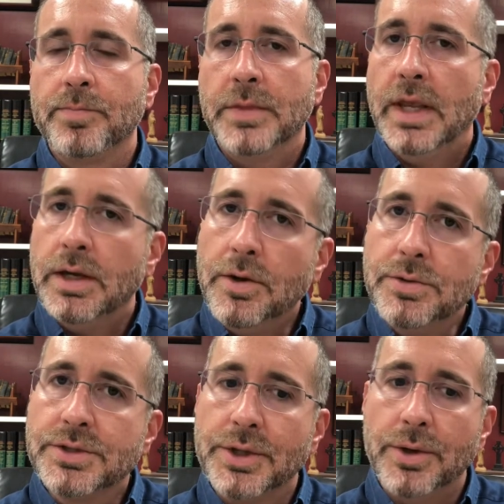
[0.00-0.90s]
And
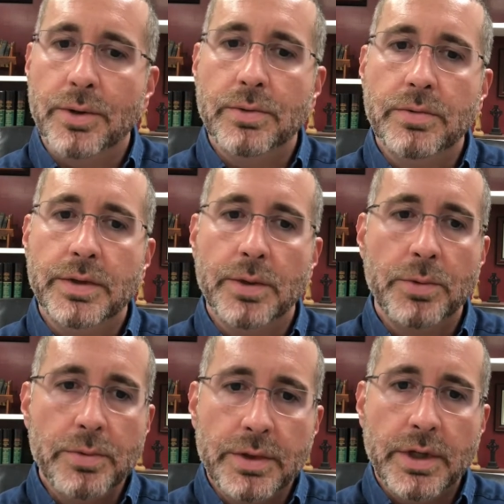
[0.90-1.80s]
also that we
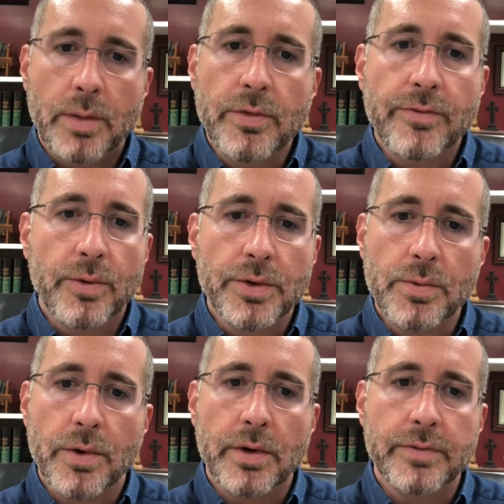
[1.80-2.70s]
would come before the
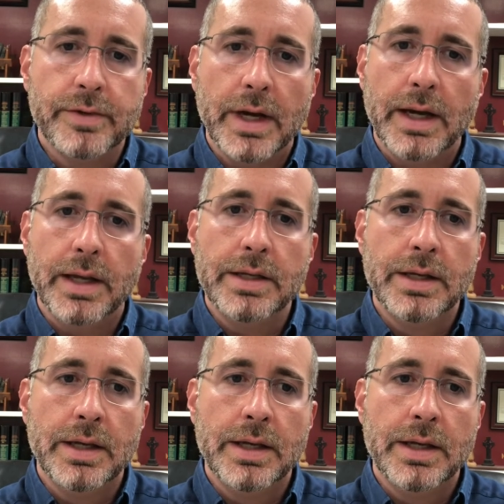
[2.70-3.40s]
Word of God